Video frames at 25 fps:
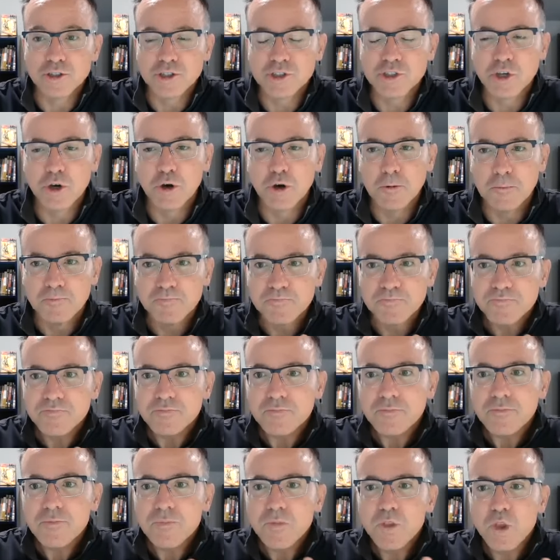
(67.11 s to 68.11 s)
So
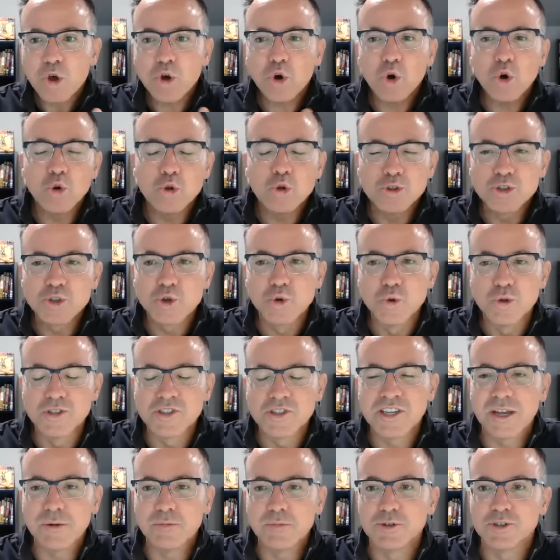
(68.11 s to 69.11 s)
old school
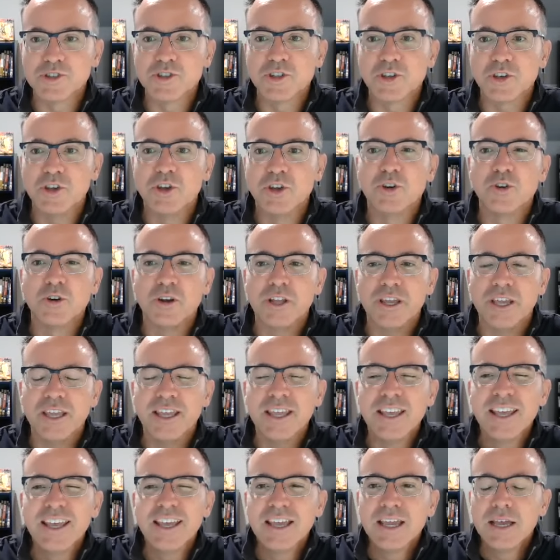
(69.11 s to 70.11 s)
cybersecurity,